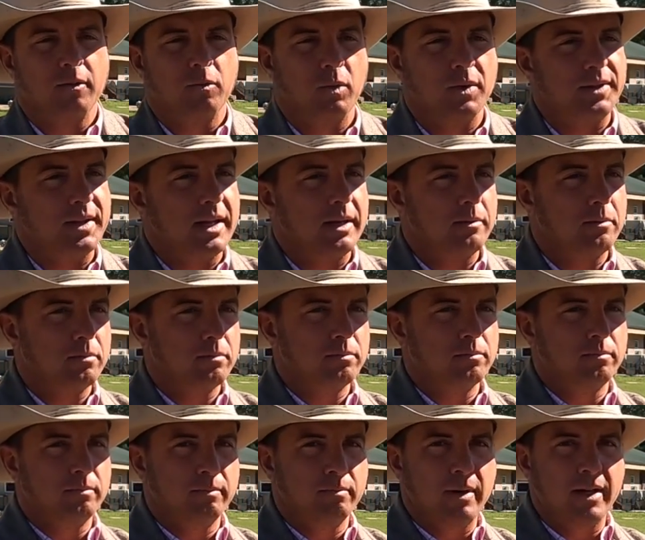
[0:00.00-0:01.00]
When they
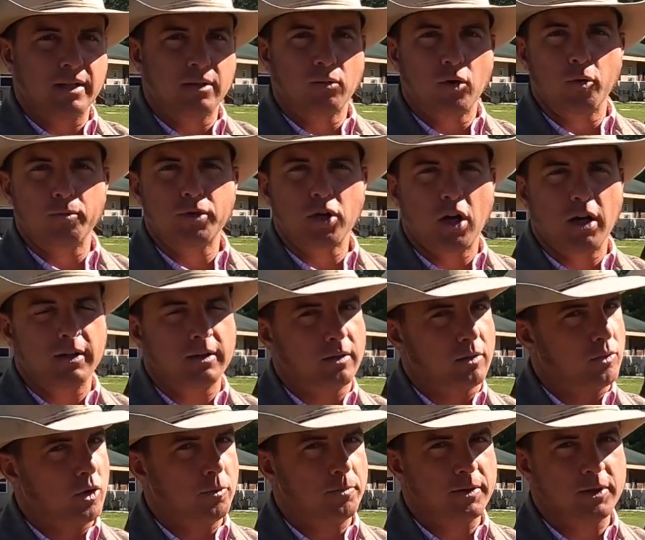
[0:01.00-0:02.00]
make the rope taut,
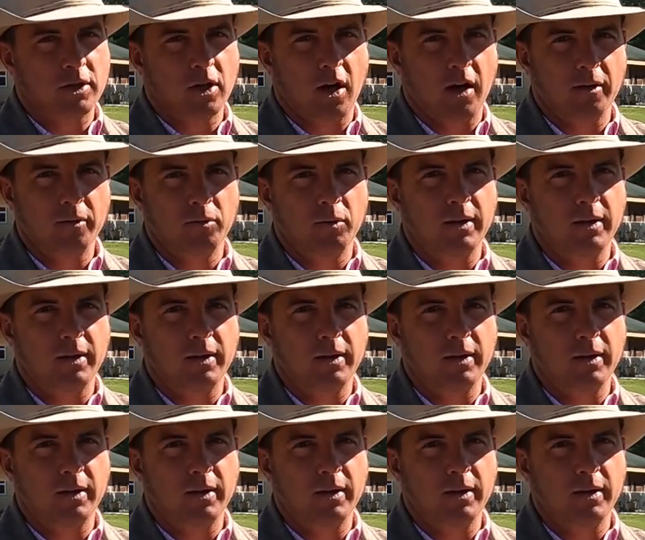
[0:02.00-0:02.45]
the rope is taut.